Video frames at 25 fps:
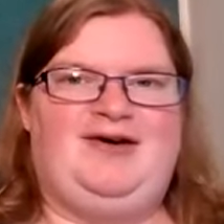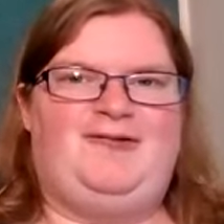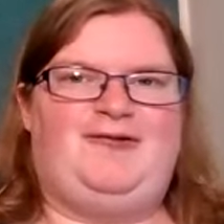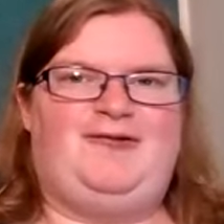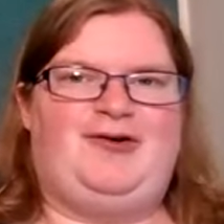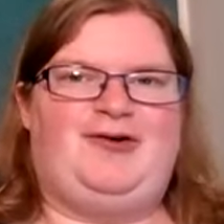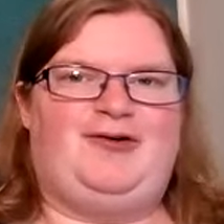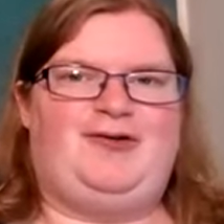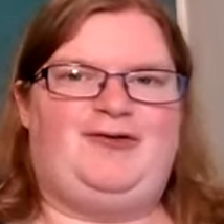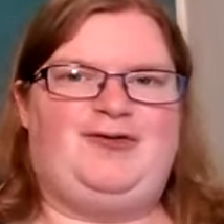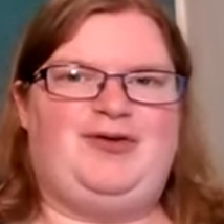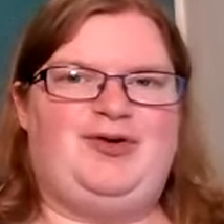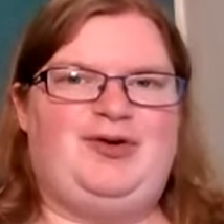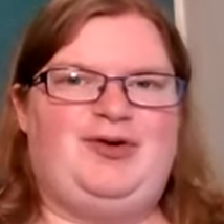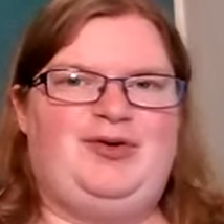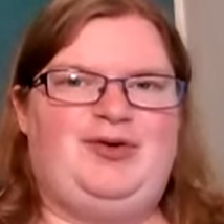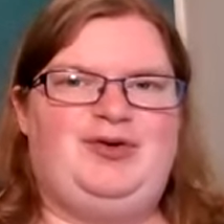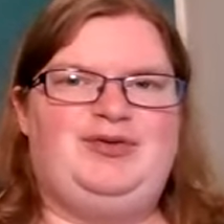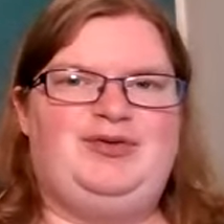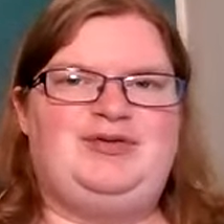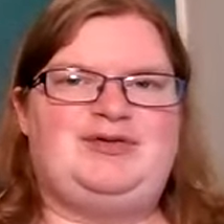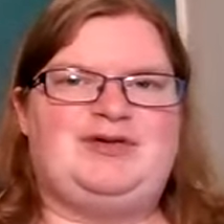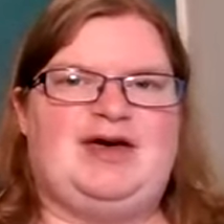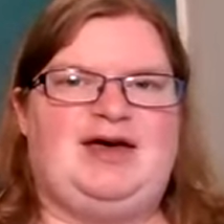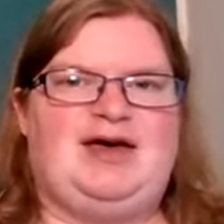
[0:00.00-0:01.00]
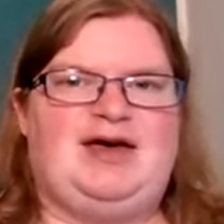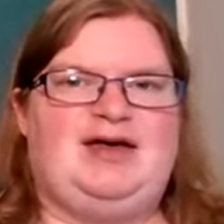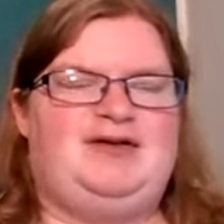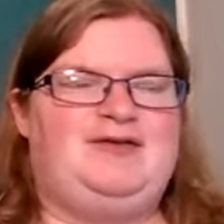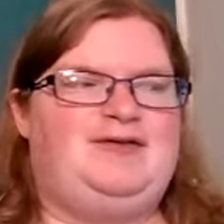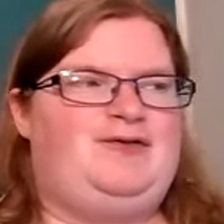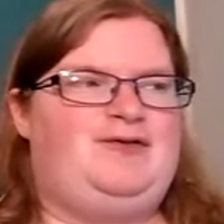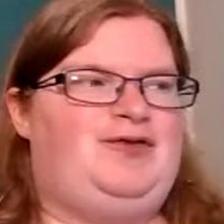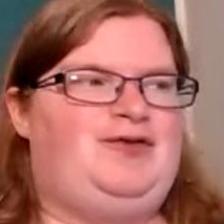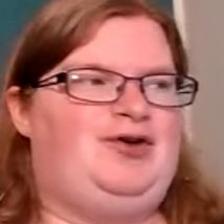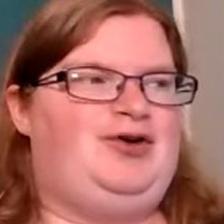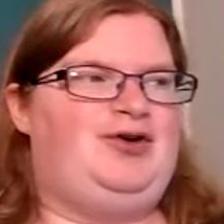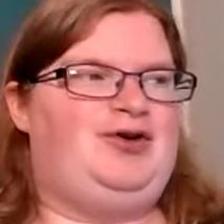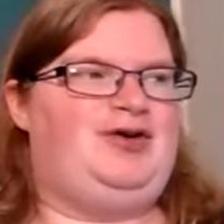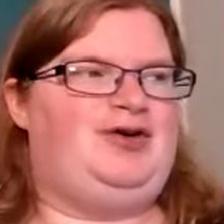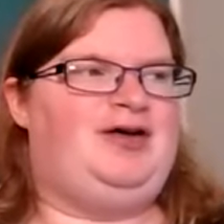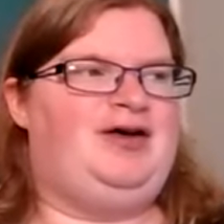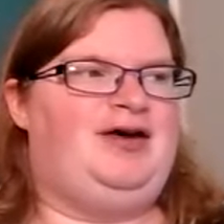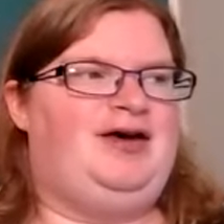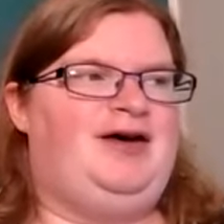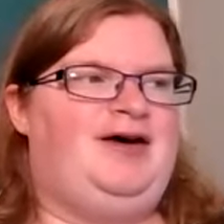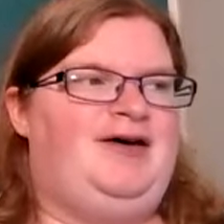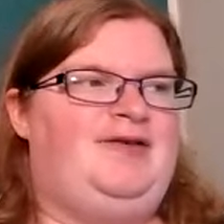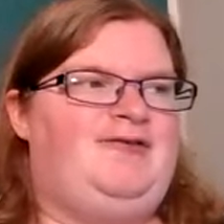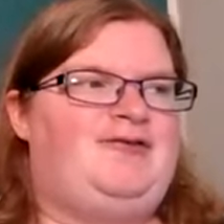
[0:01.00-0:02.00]
for food and
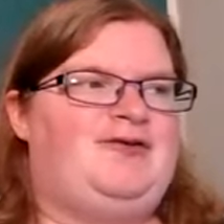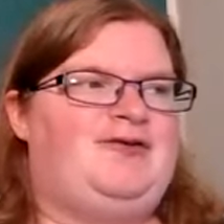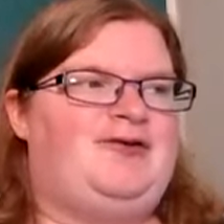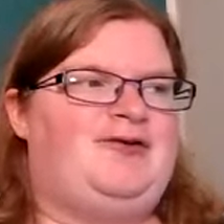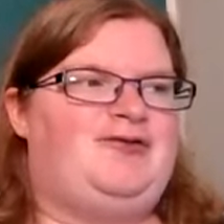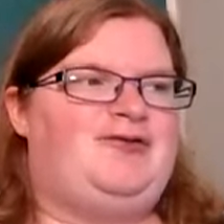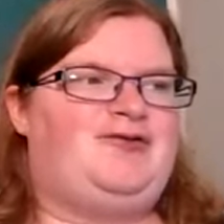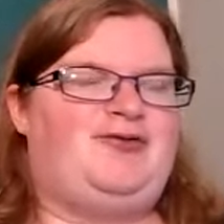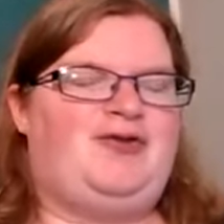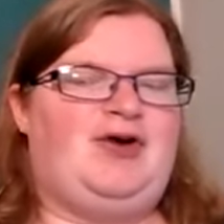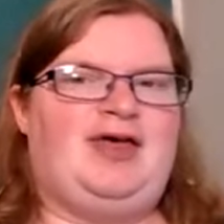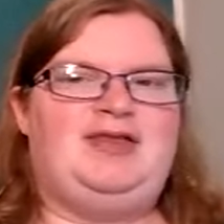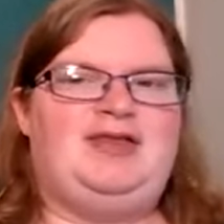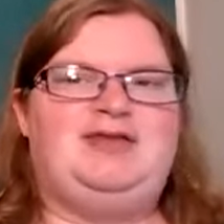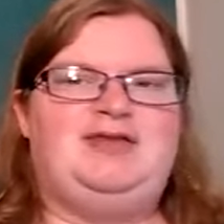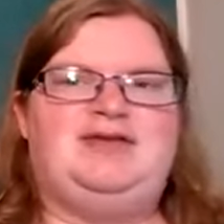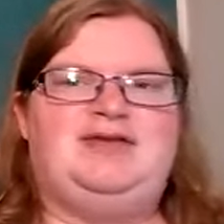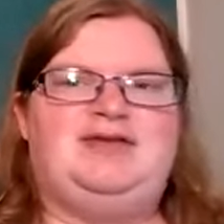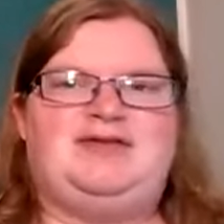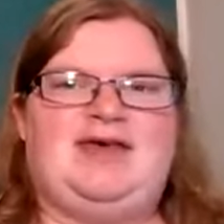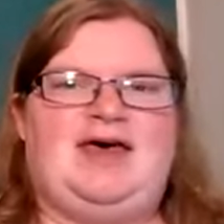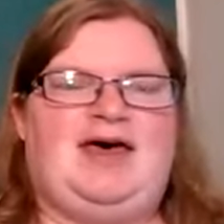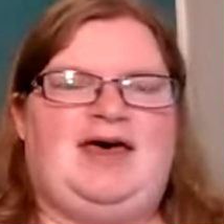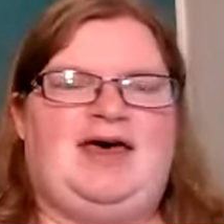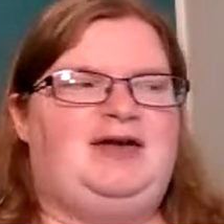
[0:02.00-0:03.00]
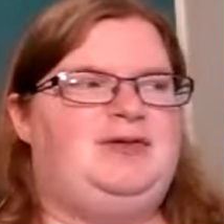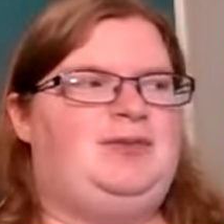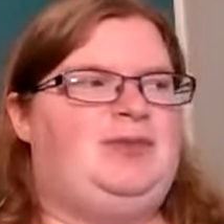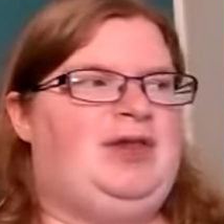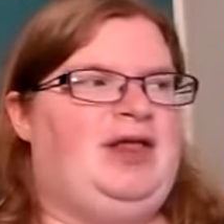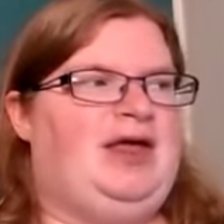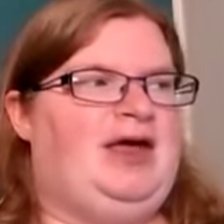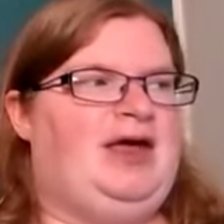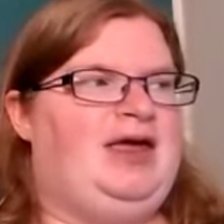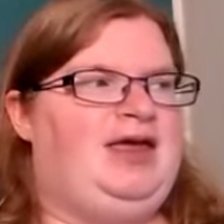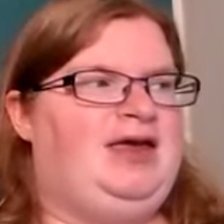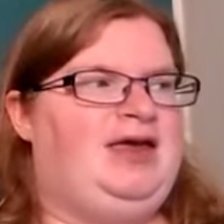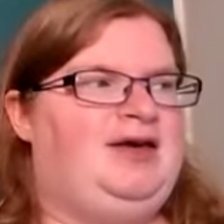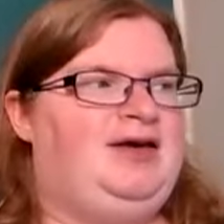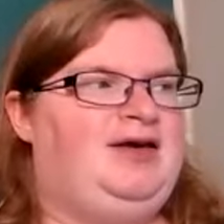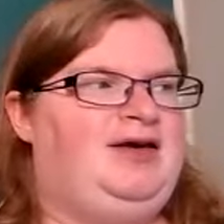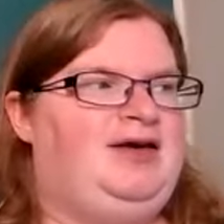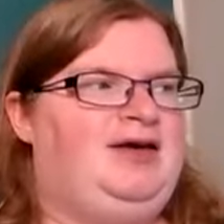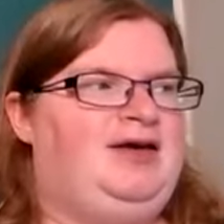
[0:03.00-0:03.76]
fun, for friends and play.